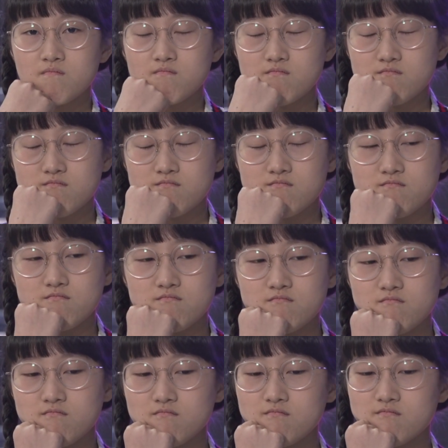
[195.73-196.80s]

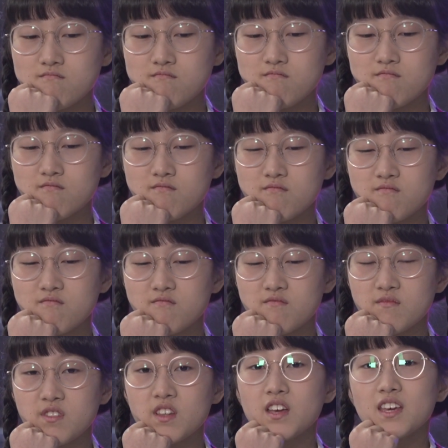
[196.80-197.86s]
Mm,
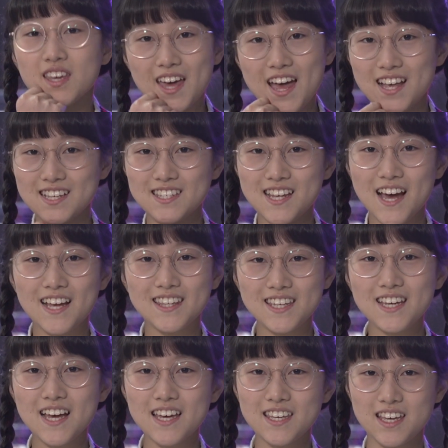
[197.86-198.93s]
yes, I
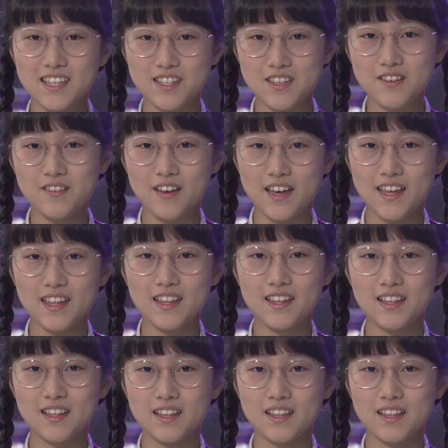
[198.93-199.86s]
think I can do it.